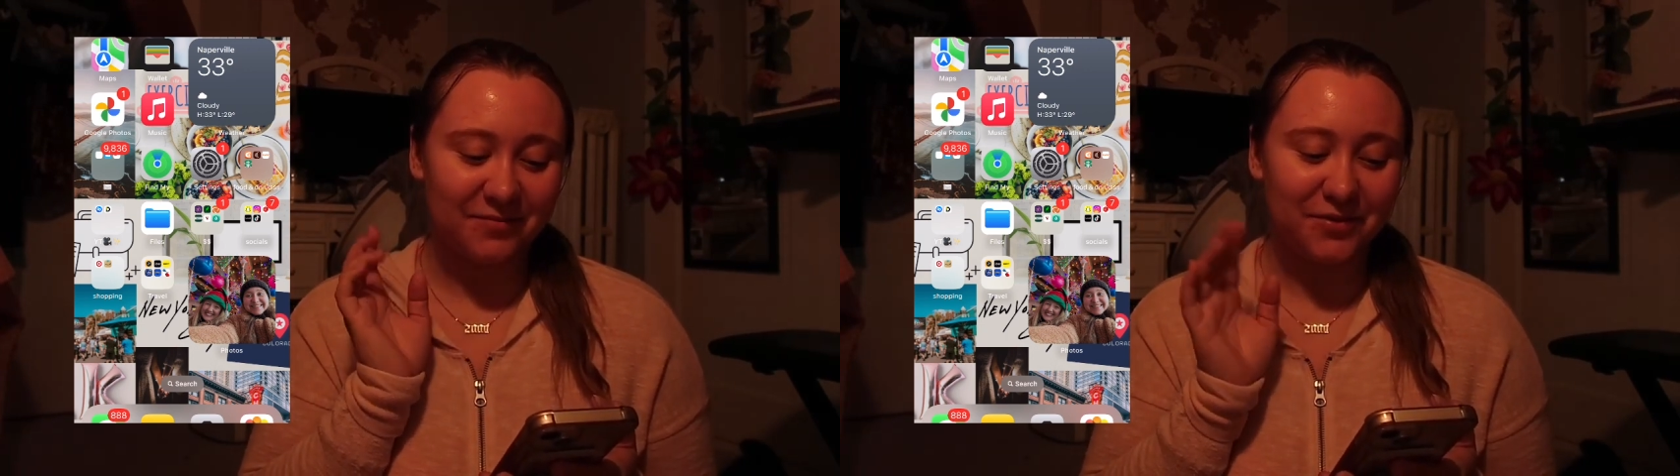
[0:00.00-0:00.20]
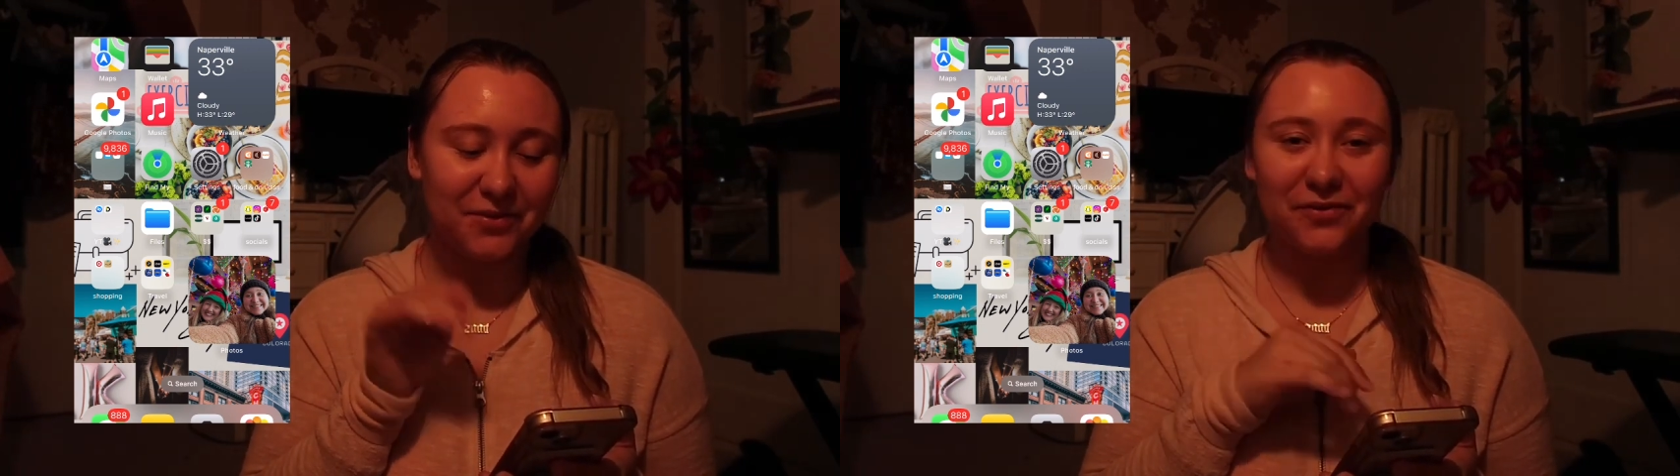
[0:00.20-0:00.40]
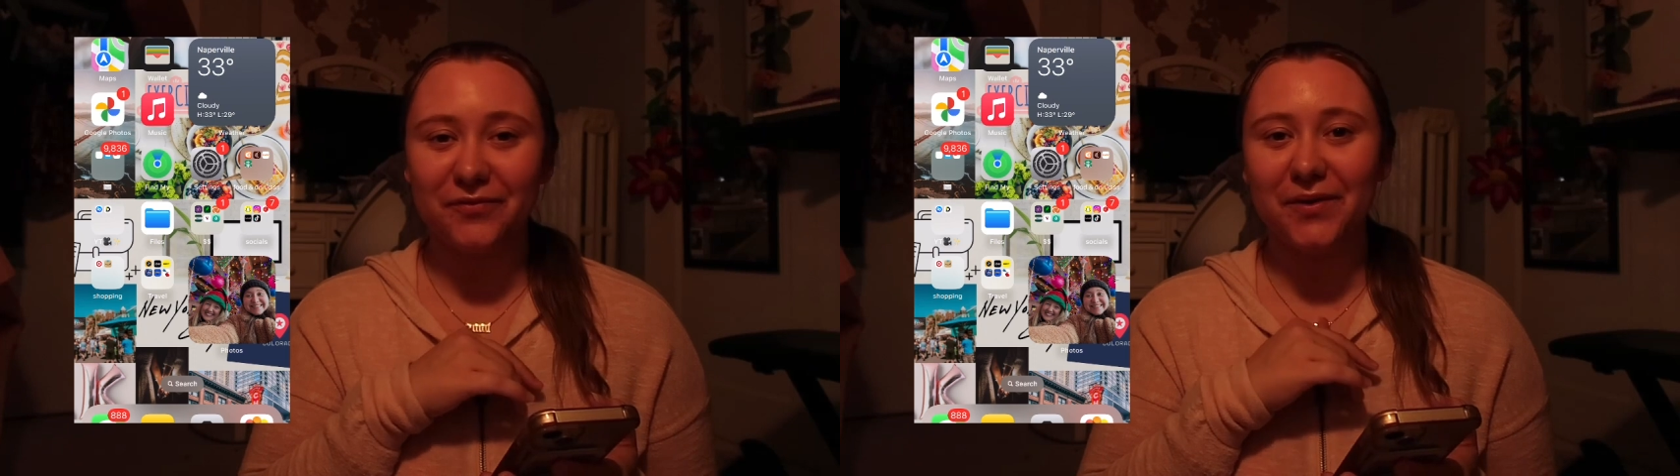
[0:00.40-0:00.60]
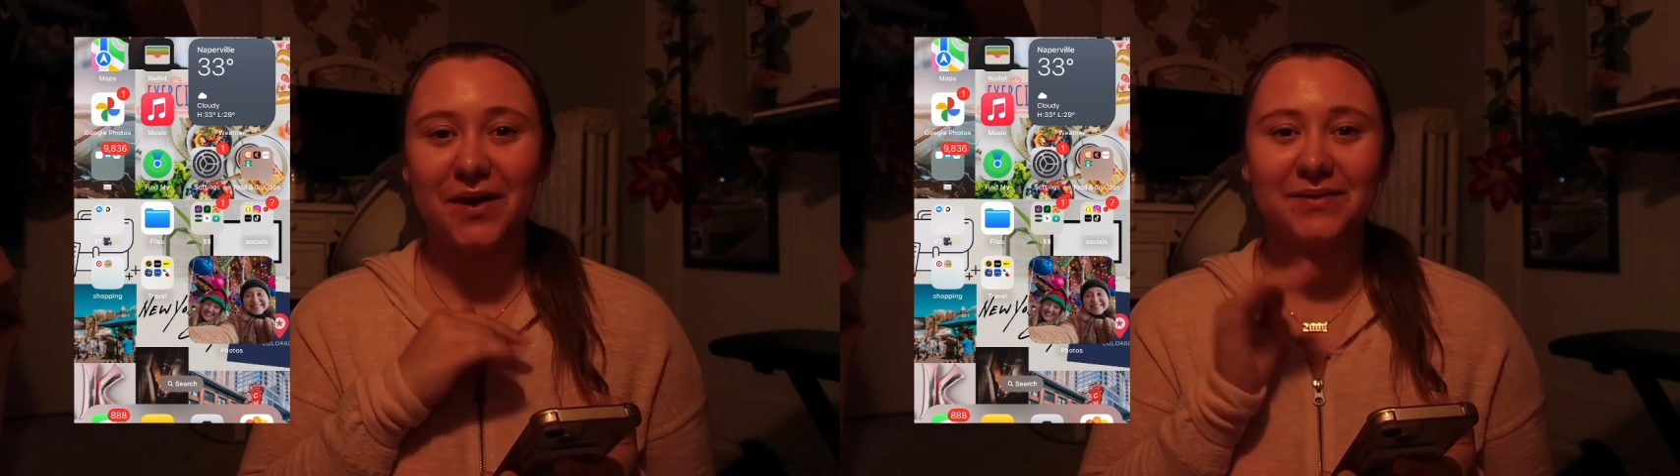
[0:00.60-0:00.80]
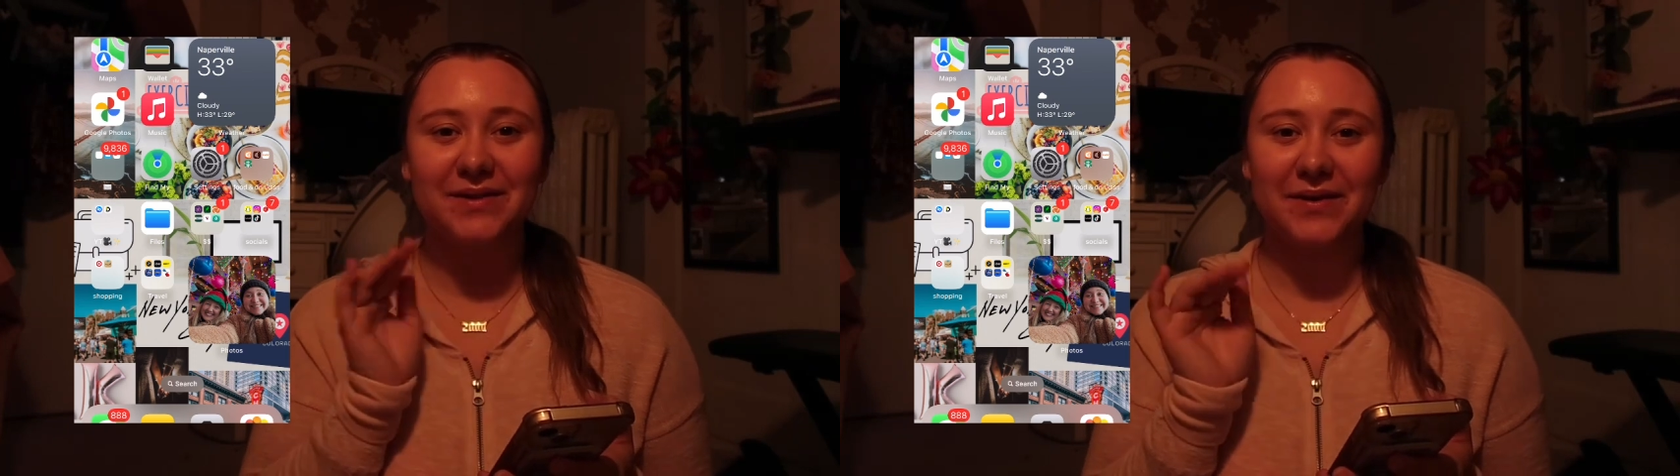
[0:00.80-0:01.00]
Google
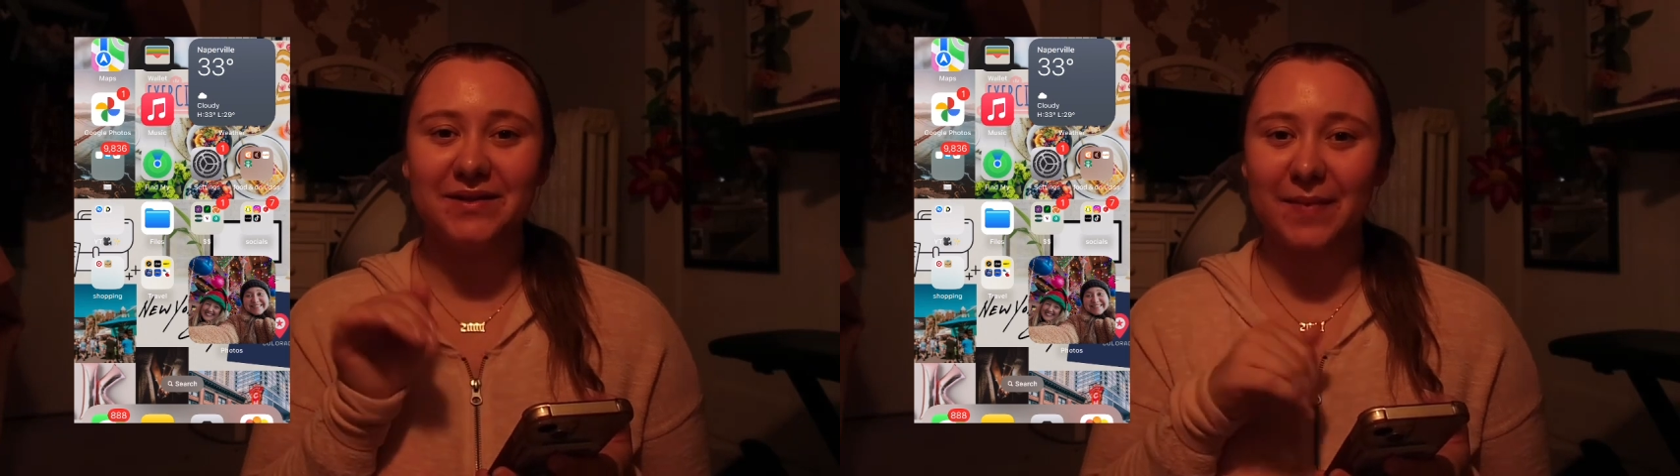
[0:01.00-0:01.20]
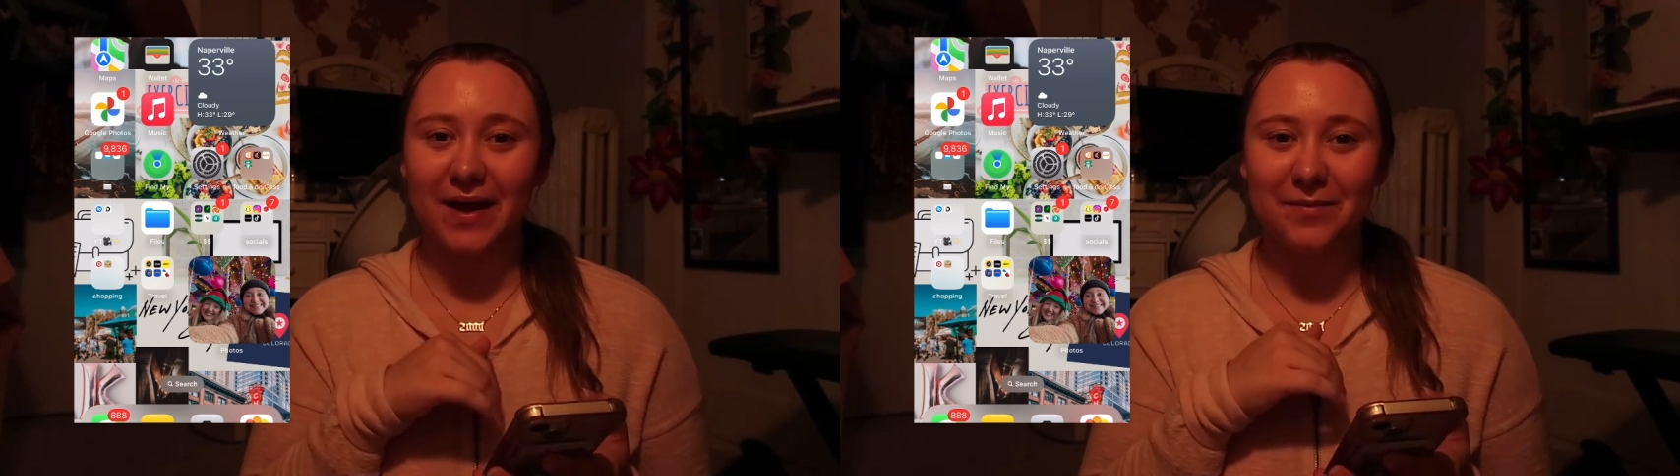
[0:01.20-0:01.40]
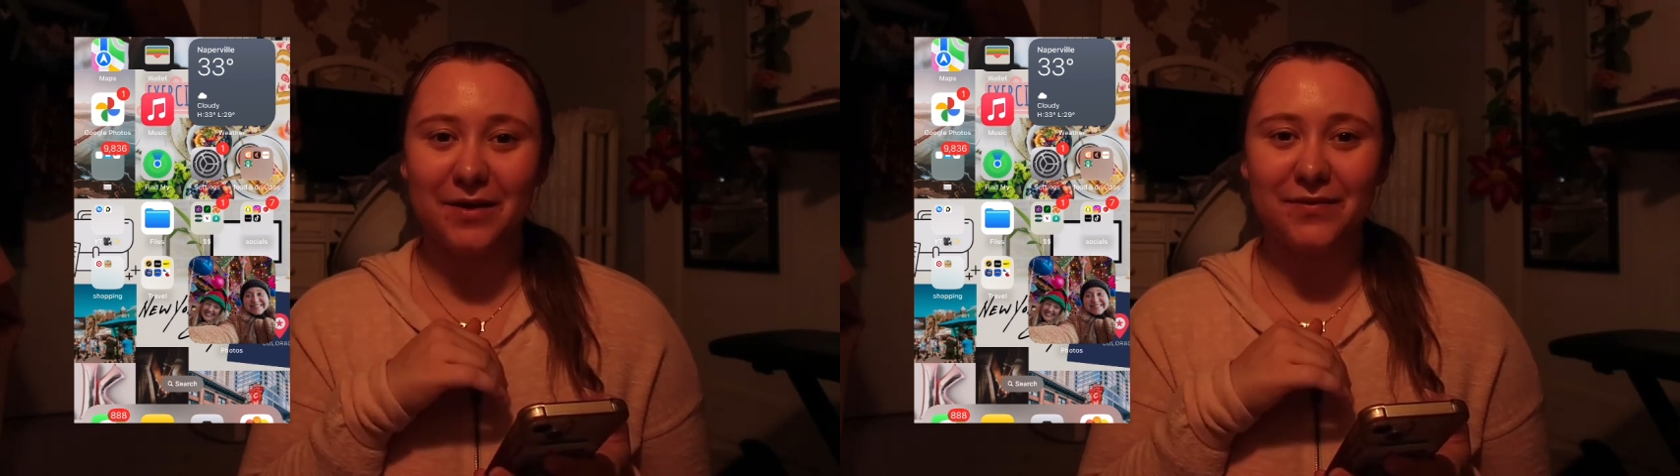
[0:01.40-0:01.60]
Photos, I always back up my